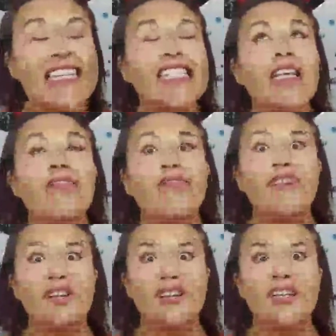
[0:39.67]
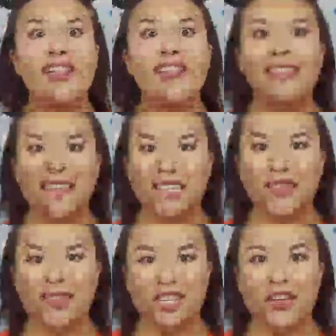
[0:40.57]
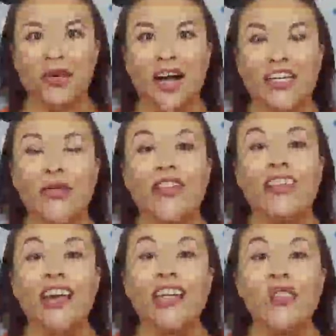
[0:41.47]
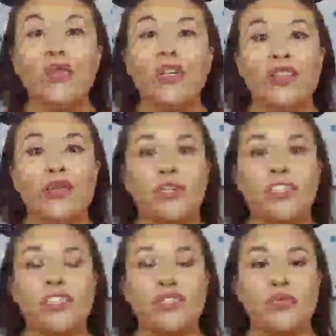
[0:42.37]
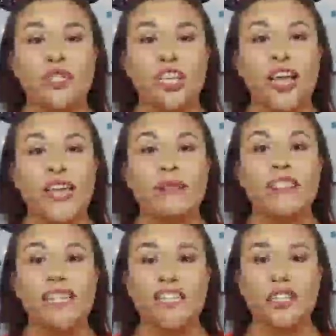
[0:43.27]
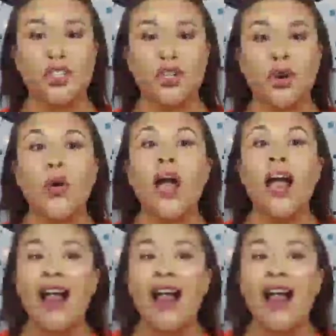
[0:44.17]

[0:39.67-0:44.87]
It's a very late video, I know, and that is one of the reasons on which I am deciding to go